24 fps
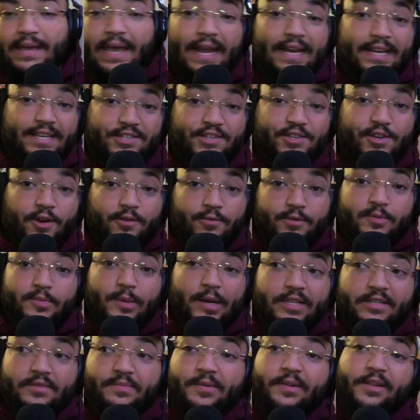And it's your
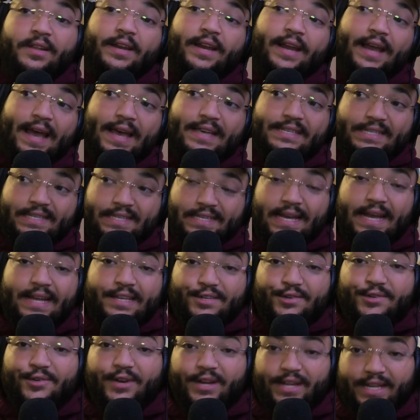responsibility as the
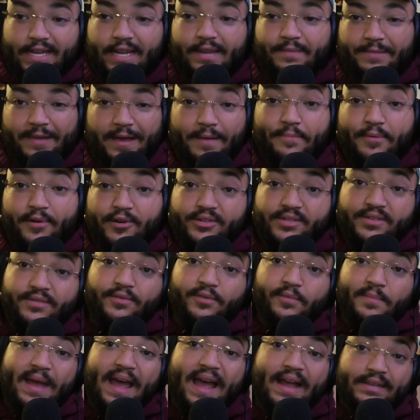tattooer to keep that person
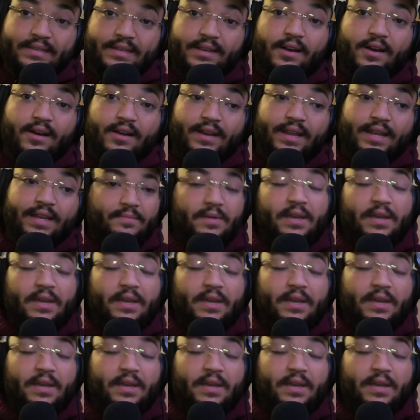from acting on it.